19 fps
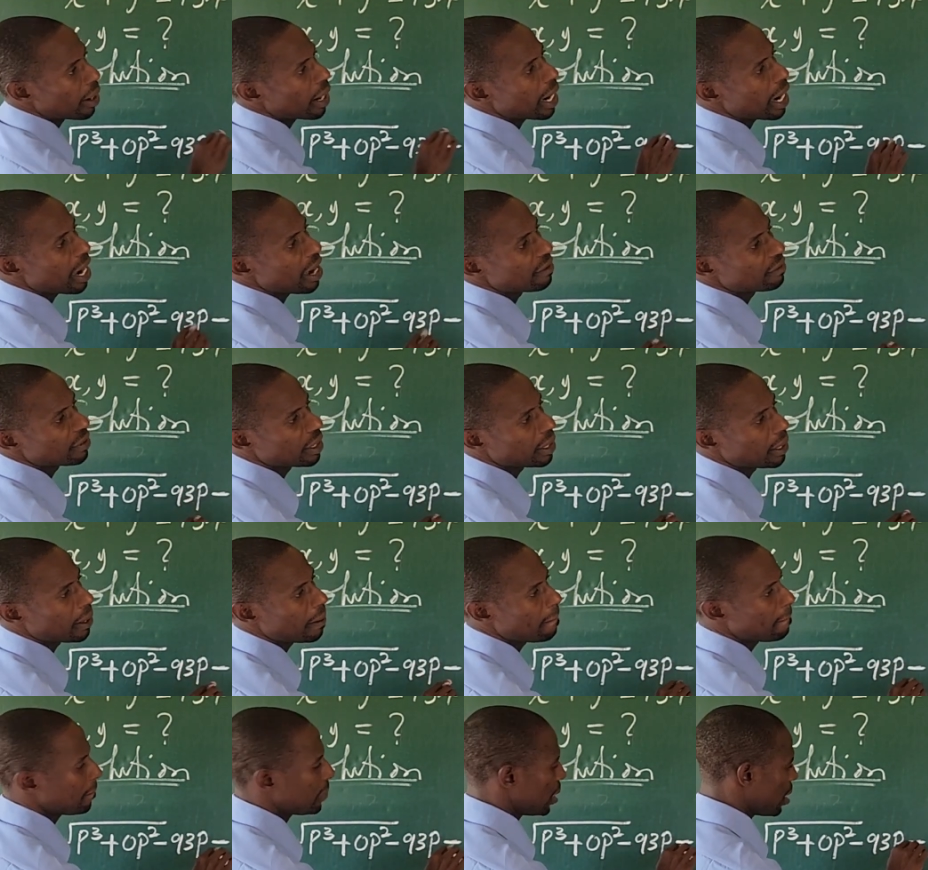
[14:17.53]
we have
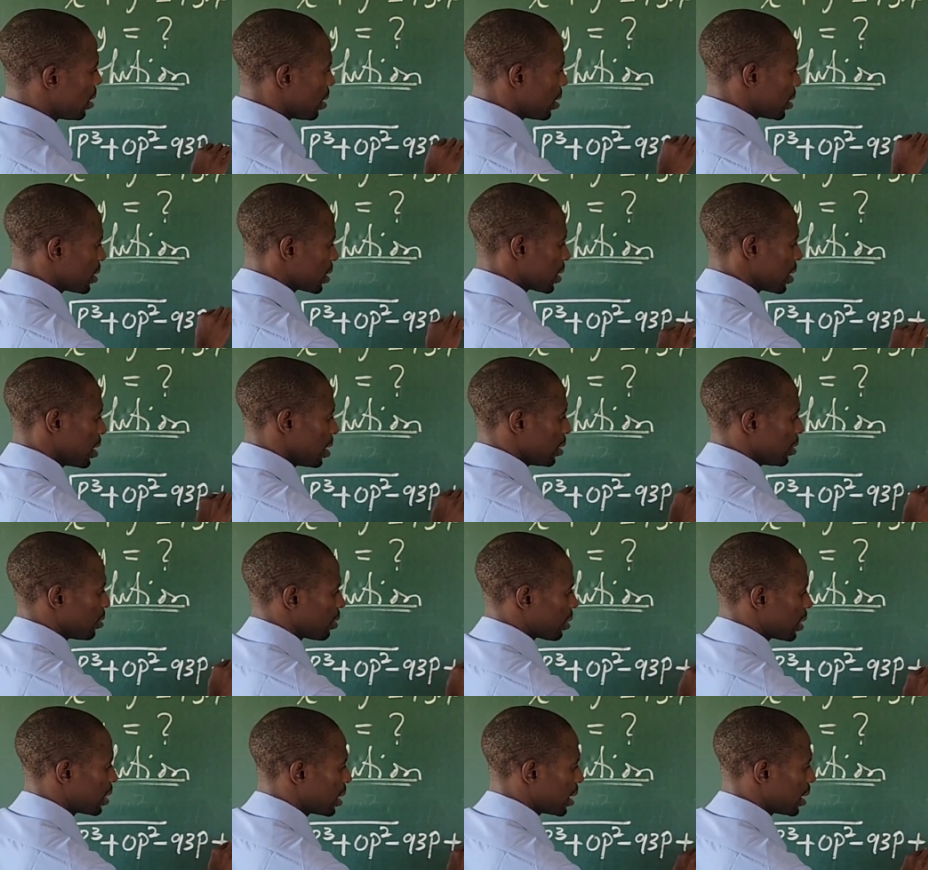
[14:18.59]
uh, plus
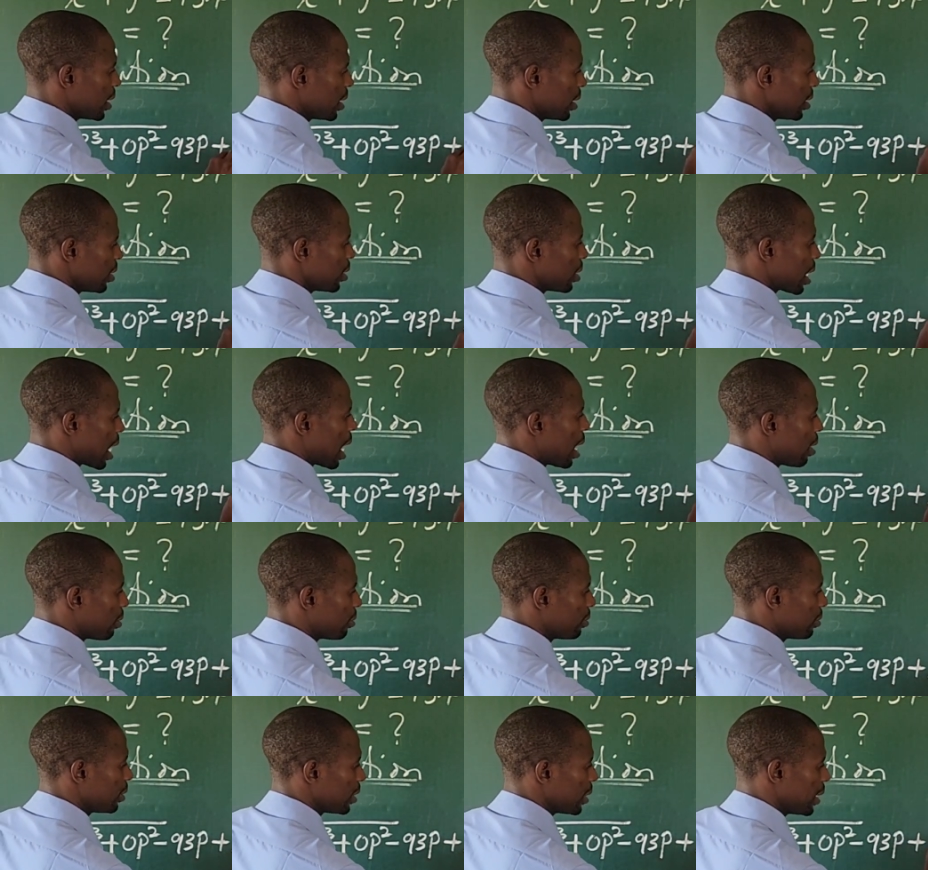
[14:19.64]
your 3
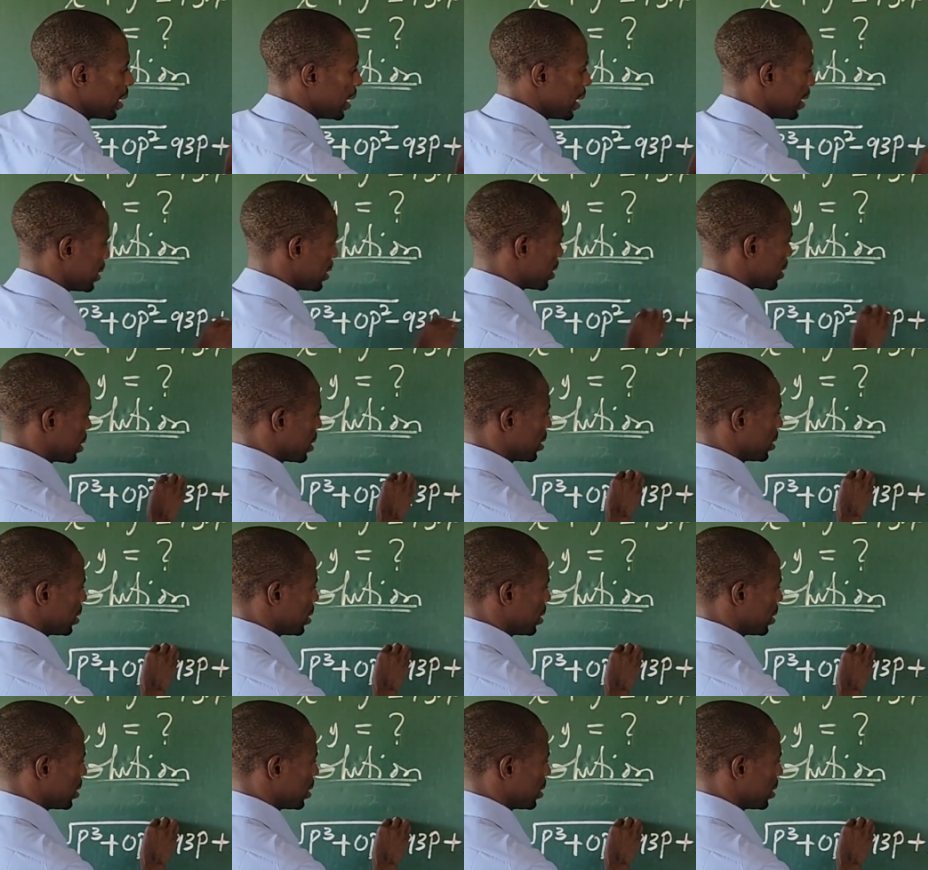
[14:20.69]
out 8,